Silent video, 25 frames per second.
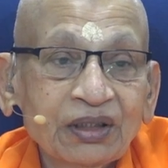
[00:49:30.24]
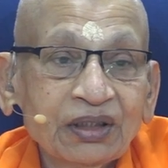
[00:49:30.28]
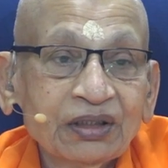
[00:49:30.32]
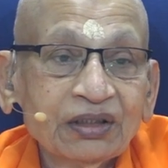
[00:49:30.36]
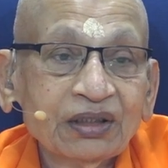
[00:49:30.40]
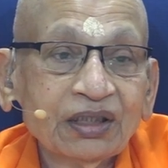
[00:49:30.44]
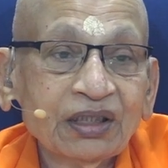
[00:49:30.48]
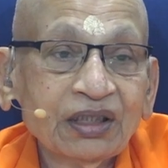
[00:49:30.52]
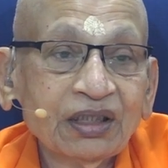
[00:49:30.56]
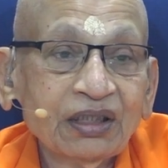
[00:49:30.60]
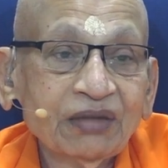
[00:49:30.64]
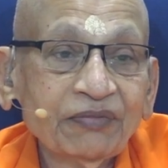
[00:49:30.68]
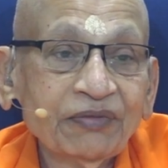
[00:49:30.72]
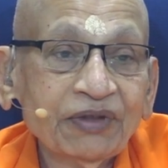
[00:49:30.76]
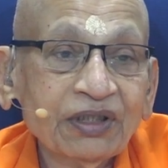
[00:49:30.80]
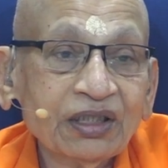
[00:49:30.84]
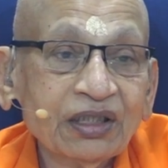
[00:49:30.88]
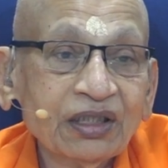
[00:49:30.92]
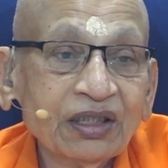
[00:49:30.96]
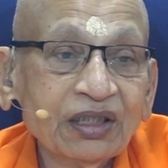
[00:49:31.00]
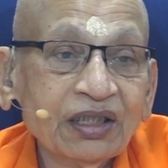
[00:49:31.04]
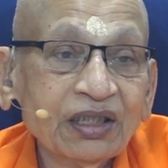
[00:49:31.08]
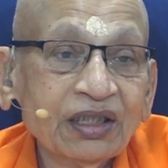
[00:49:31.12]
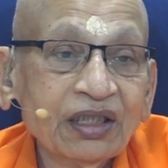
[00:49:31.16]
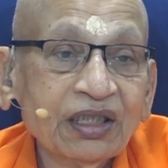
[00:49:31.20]
The
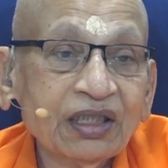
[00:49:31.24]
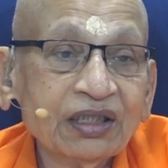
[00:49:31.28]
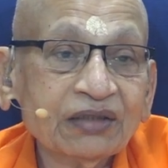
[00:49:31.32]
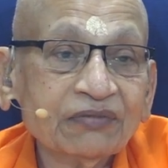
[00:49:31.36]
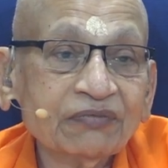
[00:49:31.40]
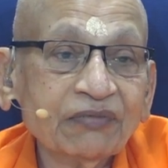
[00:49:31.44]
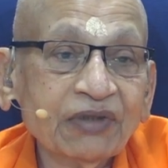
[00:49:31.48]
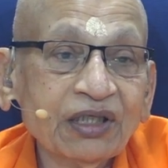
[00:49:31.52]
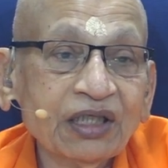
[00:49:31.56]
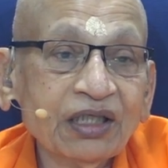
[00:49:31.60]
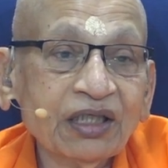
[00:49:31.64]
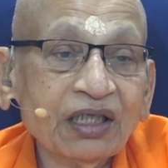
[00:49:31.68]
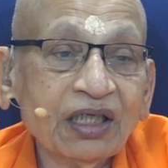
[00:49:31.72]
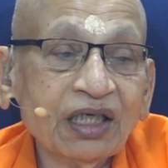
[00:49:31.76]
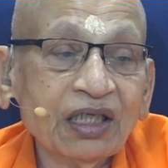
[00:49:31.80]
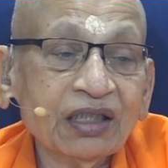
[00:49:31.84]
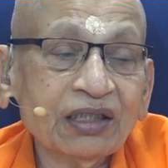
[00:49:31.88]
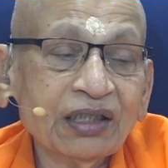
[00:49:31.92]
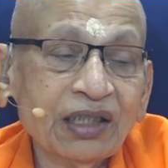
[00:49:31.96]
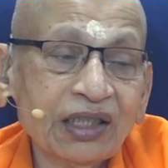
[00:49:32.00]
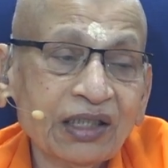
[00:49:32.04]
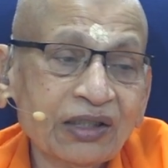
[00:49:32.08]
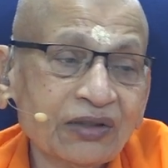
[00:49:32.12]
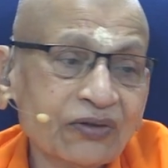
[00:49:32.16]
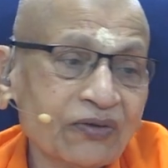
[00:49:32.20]
limitless by
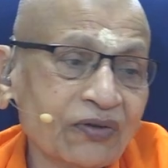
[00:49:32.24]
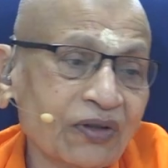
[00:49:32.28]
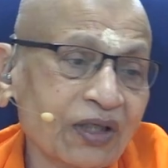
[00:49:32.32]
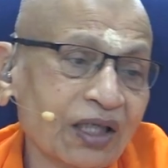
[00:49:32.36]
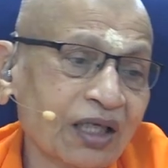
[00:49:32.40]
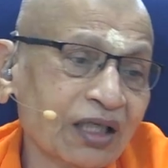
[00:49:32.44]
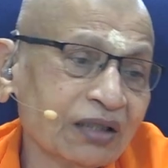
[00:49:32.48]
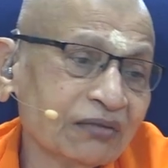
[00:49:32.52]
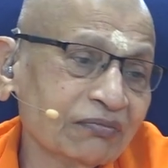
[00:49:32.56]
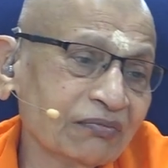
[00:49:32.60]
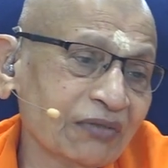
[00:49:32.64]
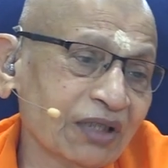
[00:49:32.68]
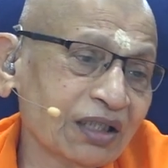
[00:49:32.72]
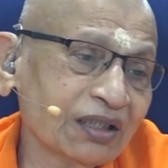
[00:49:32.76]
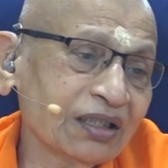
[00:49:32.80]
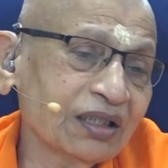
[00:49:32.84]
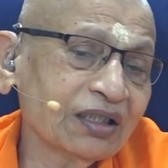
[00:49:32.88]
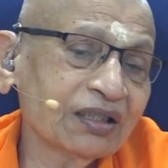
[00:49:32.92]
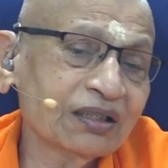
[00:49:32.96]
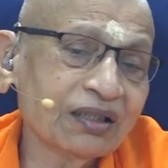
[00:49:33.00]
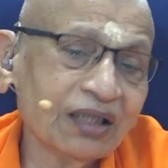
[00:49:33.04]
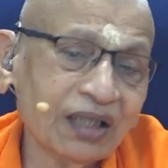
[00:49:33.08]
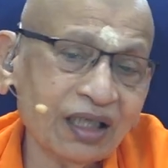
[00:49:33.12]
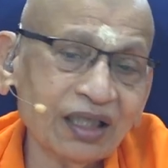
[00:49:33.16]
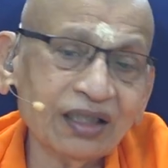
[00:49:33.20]
that is called Atma, there
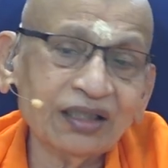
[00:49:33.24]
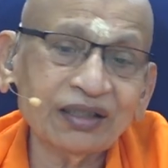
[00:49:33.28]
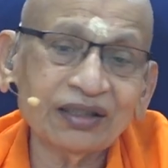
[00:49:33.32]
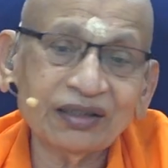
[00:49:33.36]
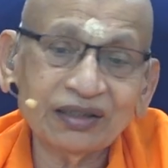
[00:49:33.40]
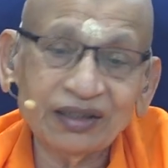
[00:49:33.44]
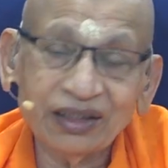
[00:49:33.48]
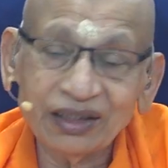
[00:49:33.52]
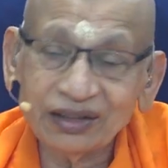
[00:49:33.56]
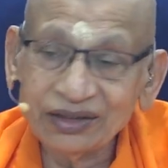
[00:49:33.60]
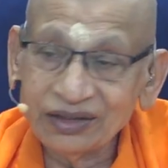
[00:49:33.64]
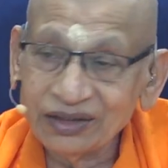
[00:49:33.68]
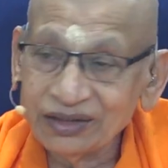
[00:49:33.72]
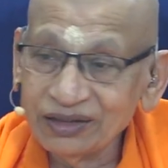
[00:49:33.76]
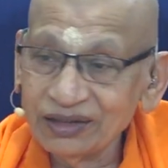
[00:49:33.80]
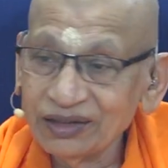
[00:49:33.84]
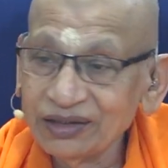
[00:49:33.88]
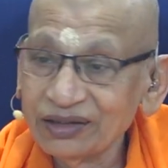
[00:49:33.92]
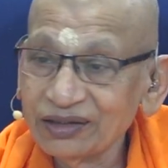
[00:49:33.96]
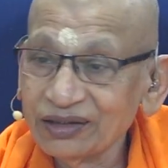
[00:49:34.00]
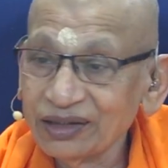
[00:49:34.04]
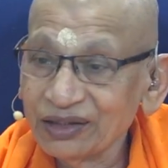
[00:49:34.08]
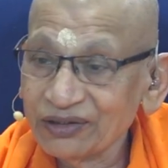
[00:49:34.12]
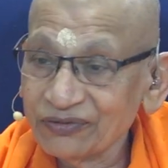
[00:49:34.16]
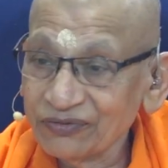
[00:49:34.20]
is I naturally,
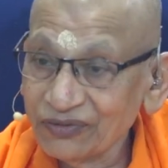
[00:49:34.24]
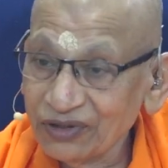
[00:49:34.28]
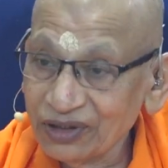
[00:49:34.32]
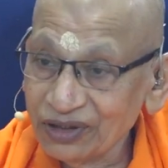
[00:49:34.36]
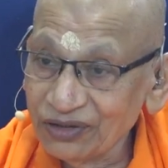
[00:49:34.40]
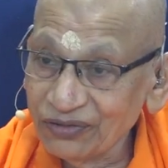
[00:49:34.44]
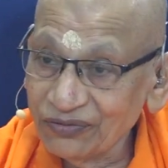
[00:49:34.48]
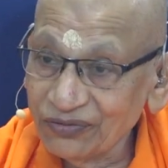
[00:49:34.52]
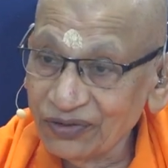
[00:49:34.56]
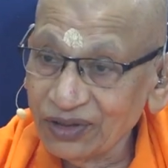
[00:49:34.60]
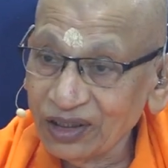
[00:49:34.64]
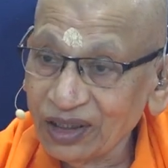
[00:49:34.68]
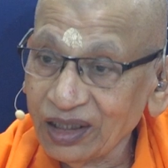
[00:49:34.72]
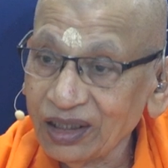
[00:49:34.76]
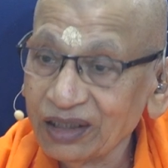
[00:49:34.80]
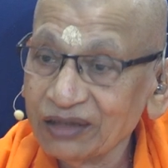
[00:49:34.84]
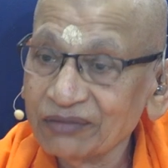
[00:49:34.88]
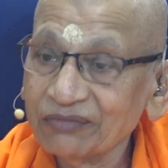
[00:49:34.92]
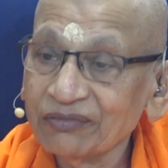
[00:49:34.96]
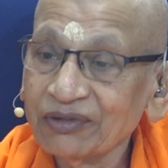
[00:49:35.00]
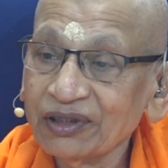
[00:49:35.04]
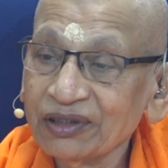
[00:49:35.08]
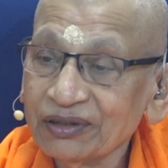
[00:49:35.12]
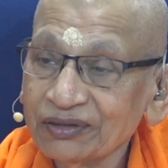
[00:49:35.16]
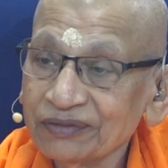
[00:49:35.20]
that's why the word
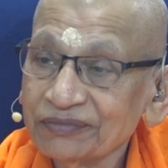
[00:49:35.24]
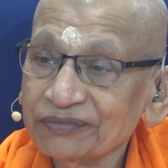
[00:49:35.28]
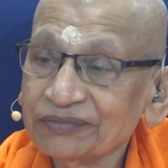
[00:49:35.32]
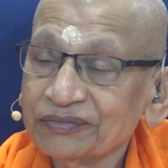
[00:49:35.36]
Atma.